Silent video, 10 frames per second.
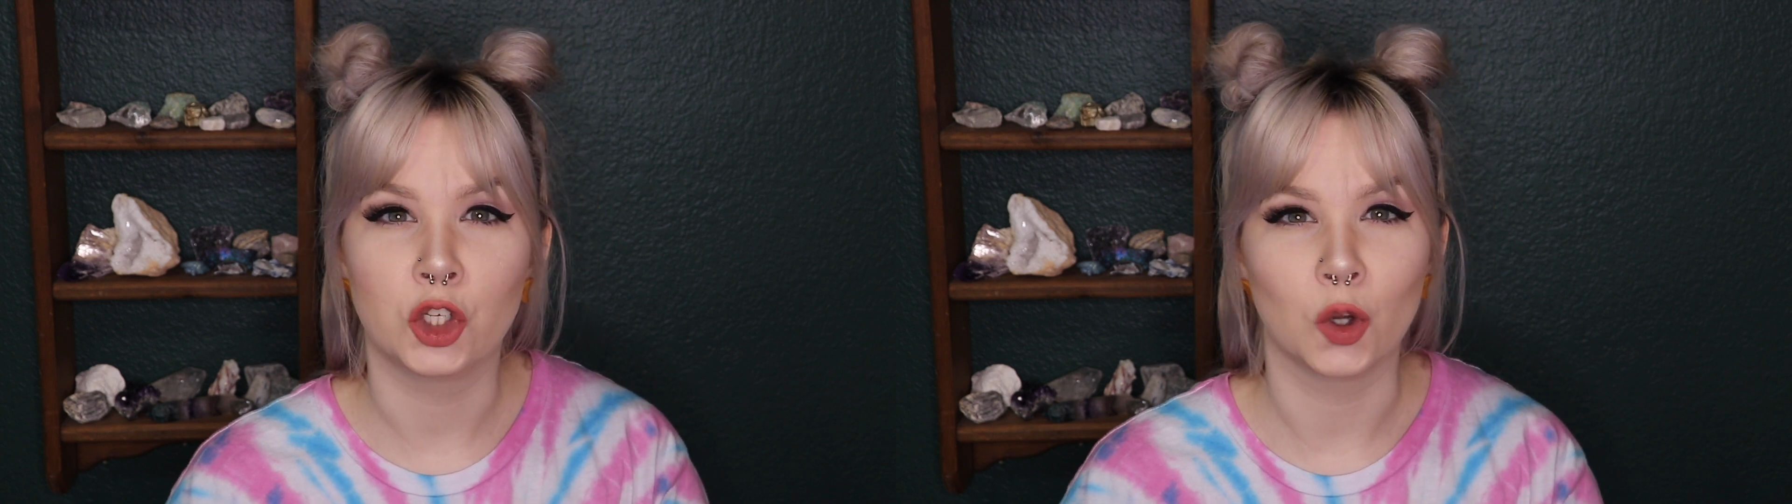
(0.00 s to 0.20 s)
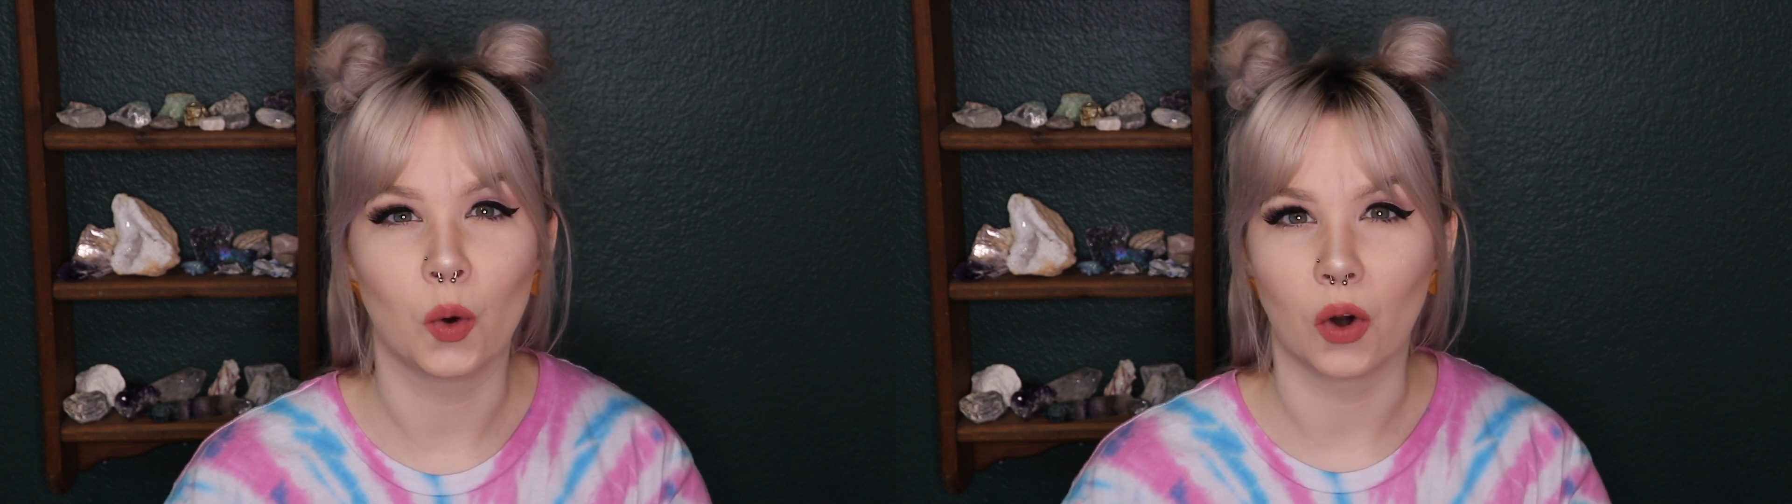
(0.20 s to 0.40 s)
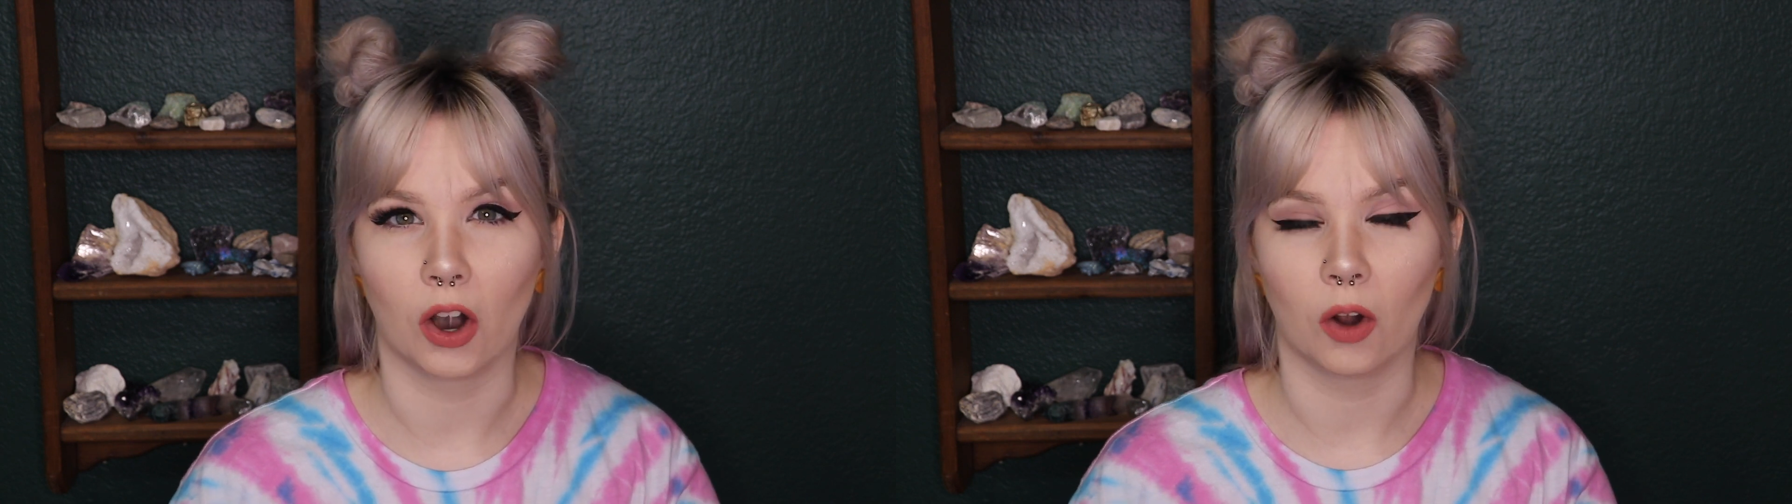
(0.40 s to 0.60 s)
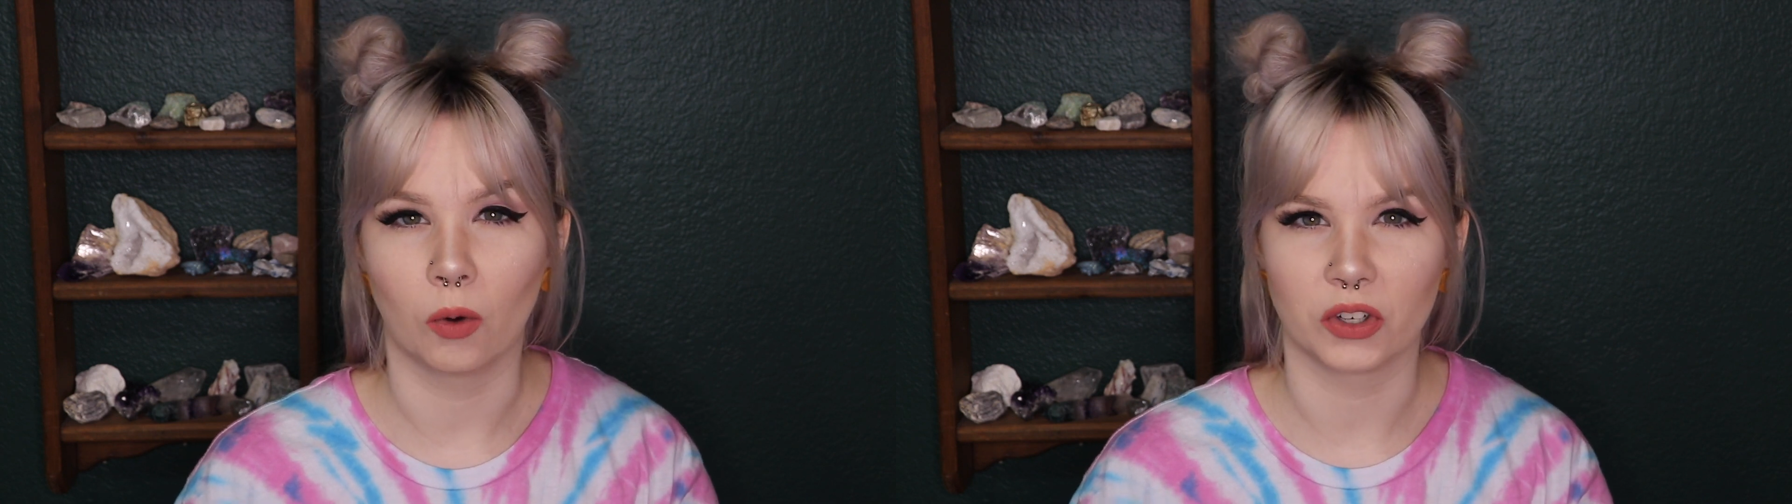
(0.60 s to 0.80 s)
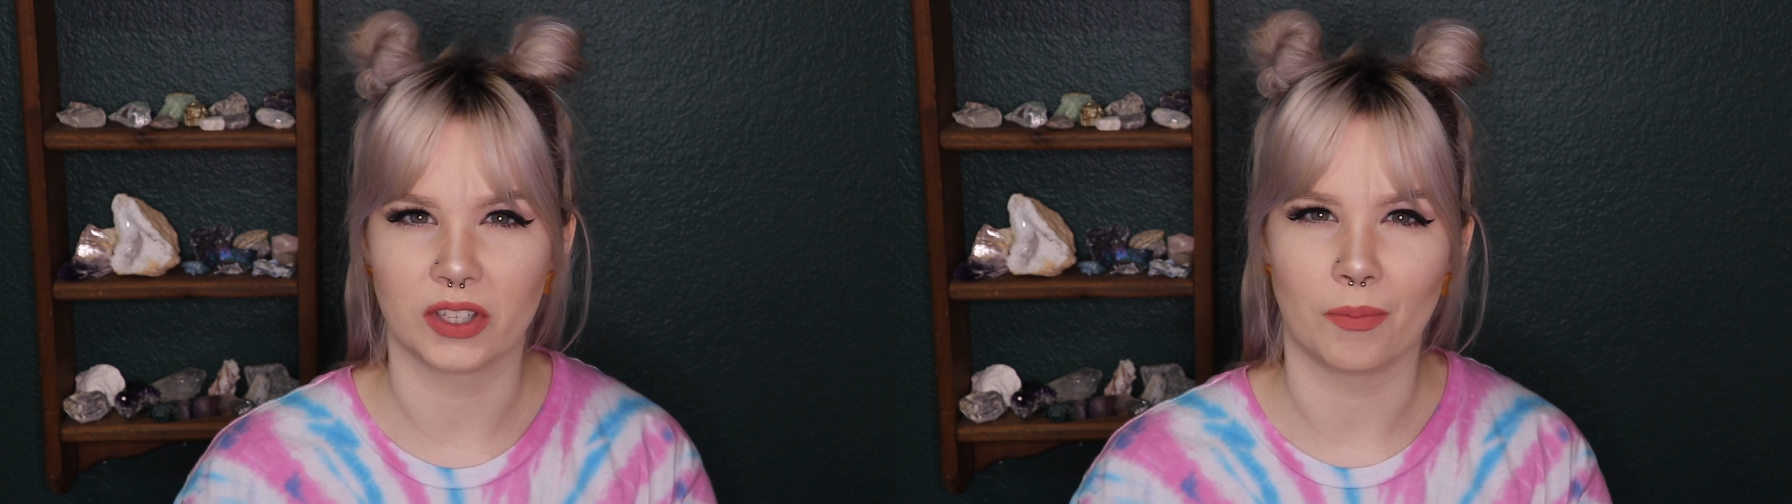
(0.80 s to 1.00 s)
door
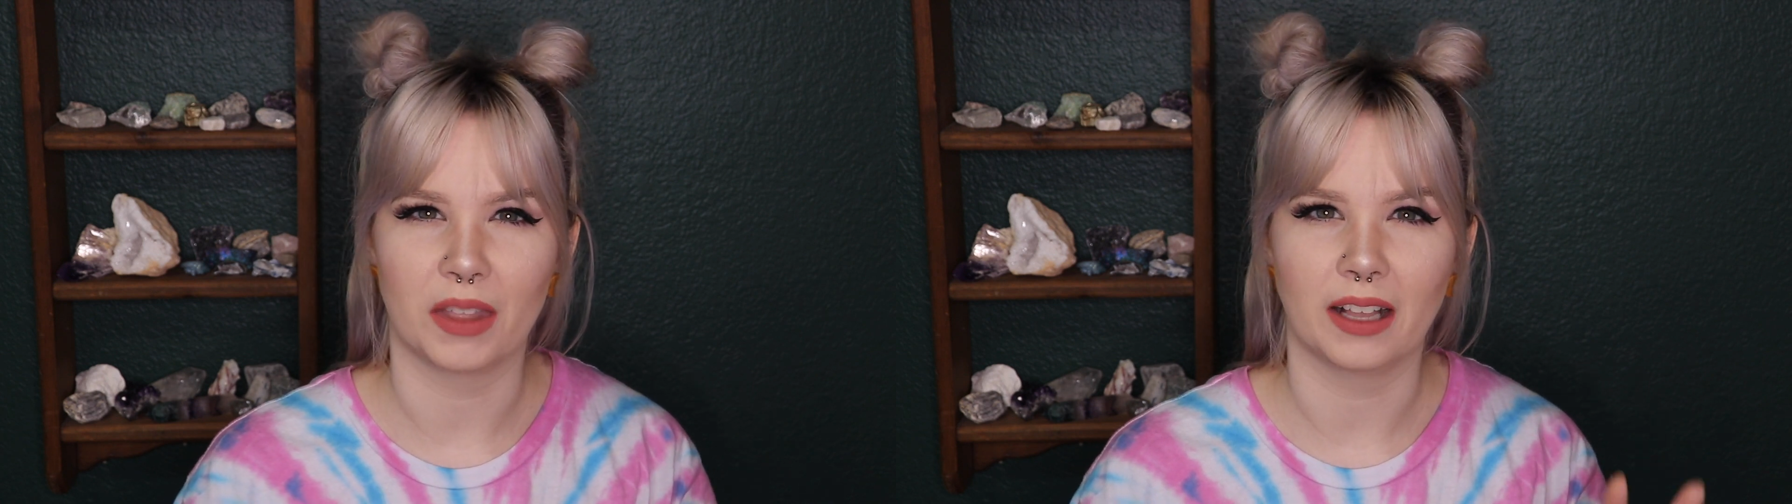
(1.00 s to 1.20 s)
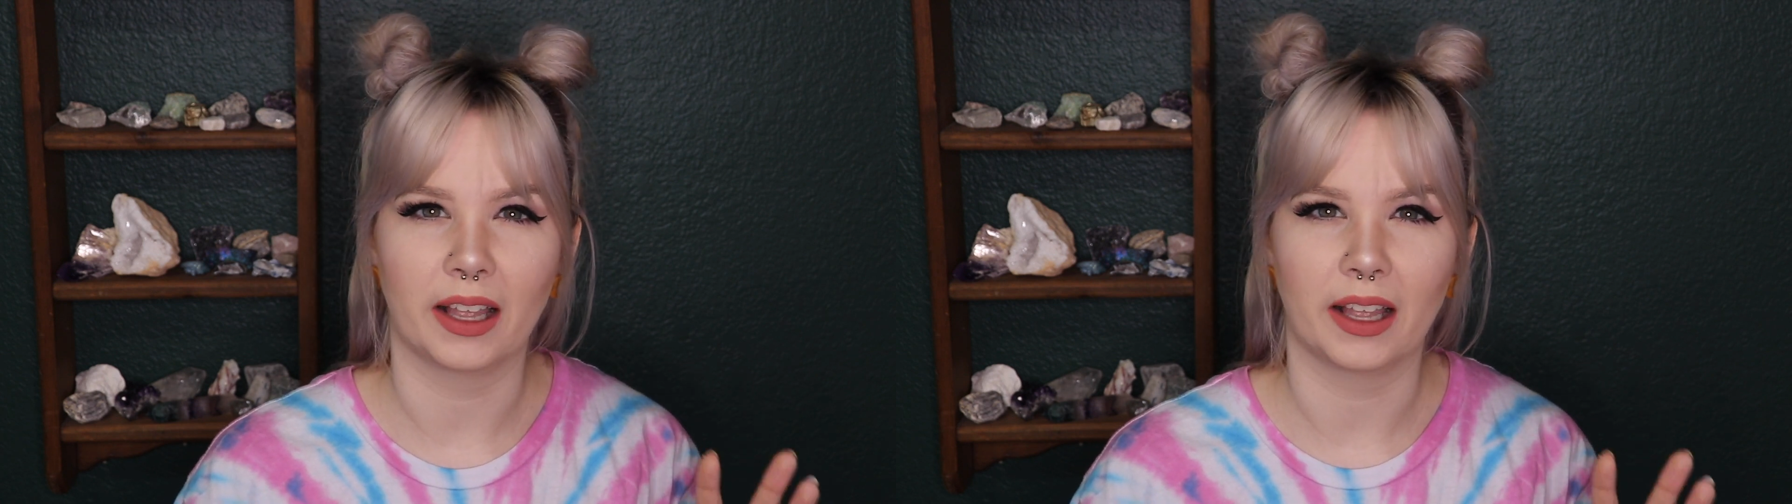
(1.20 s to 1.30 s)
or something?